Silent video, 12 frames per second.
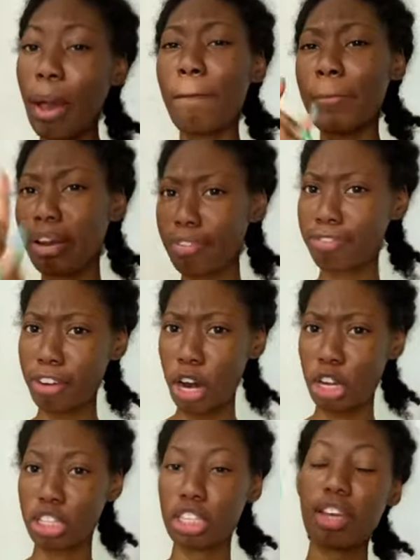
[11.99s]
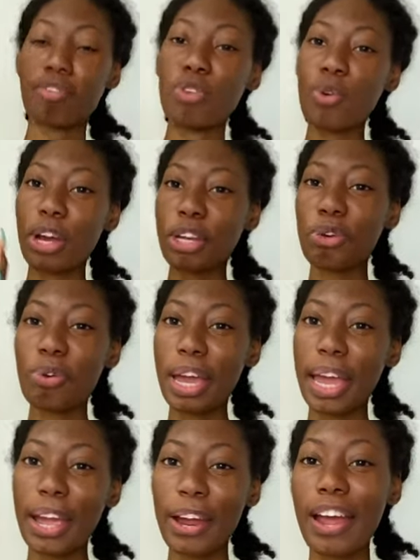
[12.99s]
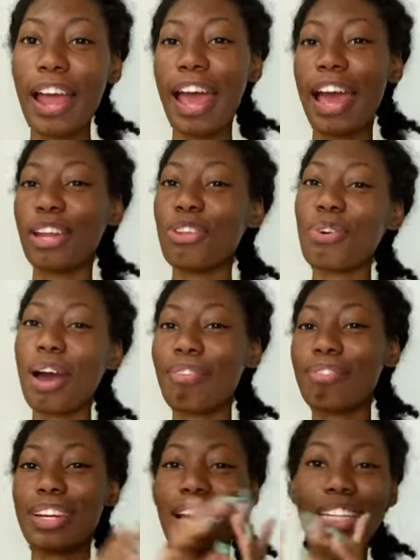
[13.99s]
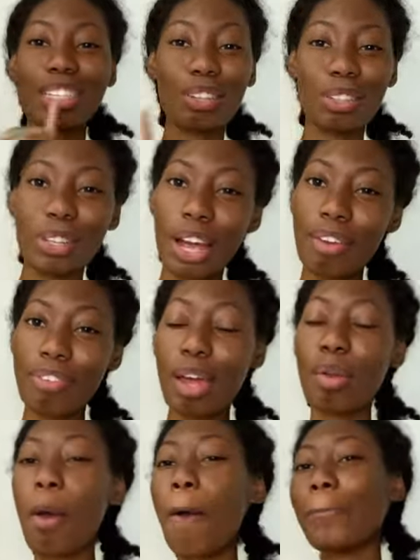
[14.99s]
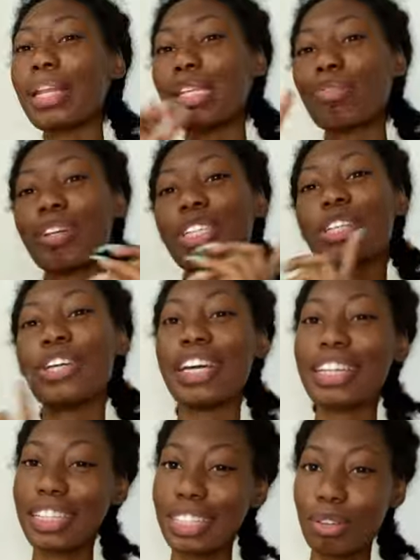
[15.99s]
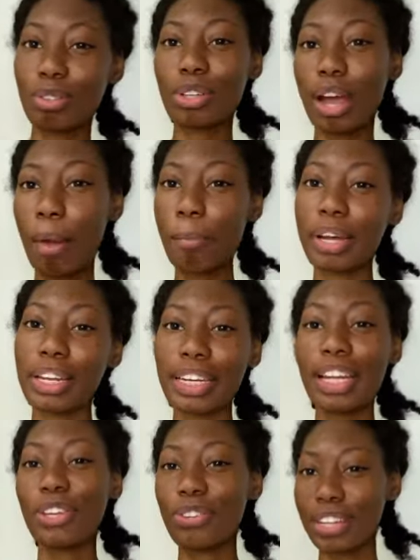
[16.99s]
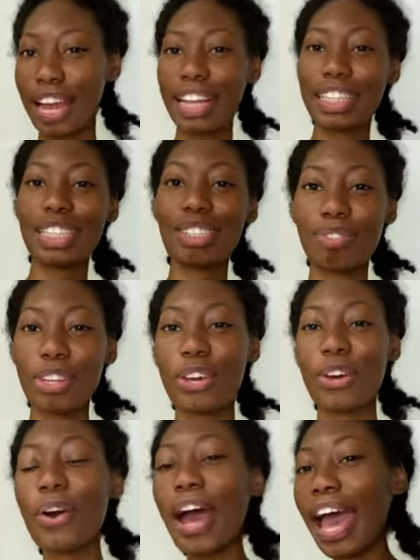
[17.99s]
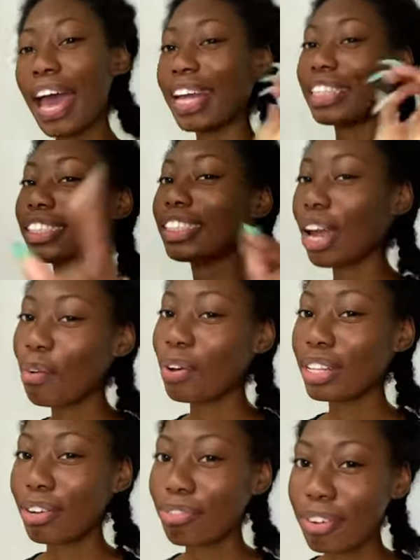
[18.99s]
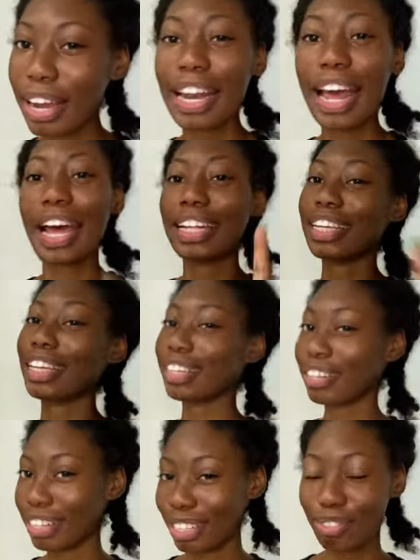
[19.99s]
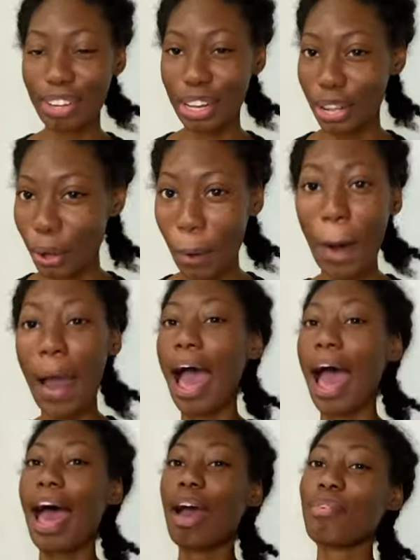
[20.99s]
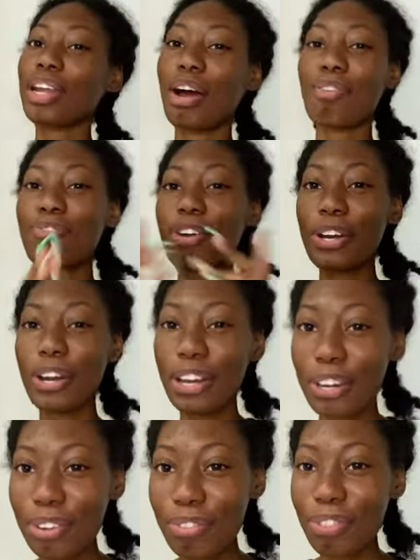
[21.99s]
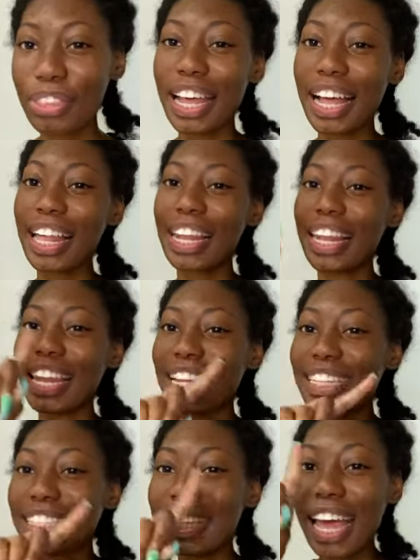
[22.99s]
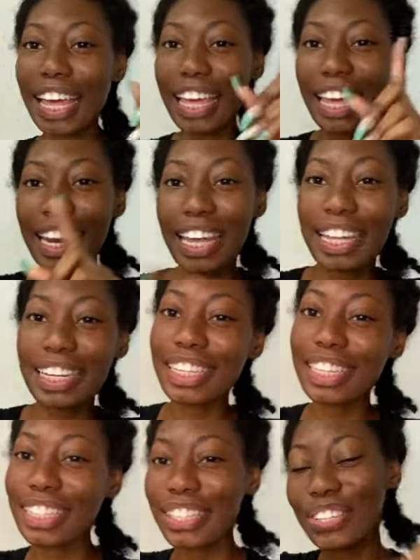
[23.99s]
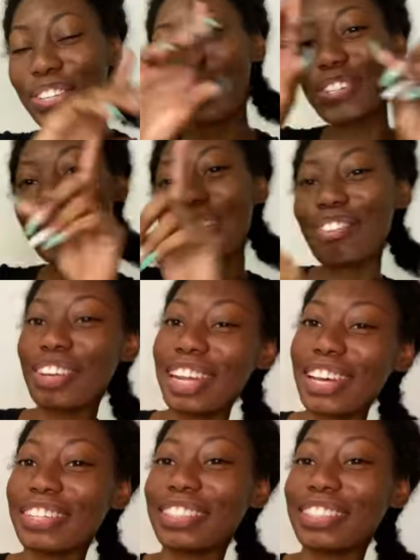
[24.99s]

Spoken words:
But first, if you are new here and you have not subscribed yet, please make sure you hit the subscribe button, you like this video, and share with a friend at the end of this video. And without further ado, let's get into the video.